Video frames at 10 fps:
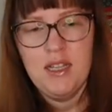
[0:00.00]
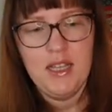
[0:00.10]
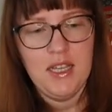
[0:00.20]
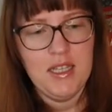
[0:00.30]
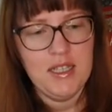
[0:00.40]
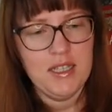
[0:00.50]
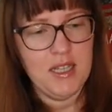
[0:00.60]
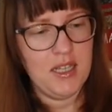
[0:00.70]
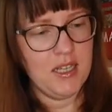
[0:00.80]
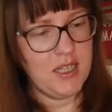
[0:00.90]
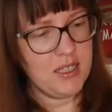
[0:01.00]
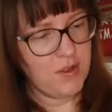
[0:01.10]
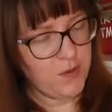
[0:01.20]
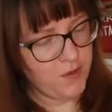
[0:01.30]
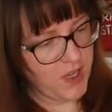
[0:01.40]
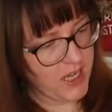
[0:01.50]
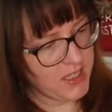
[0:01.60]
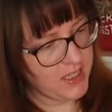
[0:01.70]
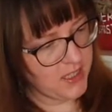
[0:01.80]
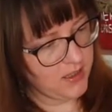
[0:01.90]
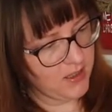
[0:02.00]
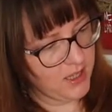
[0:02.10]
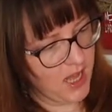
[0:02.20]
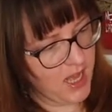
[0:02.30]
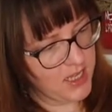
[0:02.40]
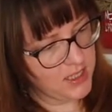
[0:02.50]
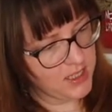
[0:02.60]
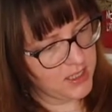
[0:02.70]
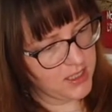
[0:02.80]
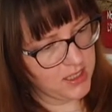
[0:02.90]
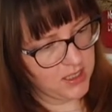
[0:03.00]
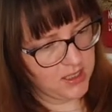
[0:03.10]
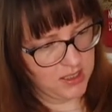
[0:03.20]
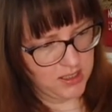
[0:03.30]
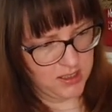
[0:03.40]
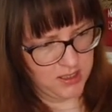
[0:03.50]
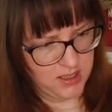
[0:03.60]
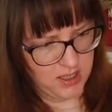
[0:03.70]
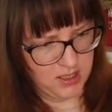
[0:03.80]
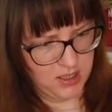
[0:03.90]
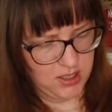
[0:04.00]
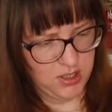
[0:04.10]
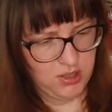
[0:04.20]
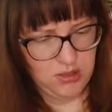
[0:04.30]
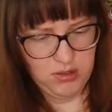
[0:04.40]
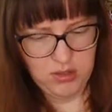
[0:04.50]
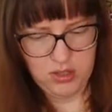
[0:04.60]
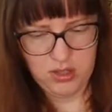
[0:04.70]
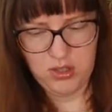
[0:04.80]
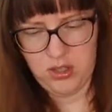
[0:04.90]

This is first class. Send nudes.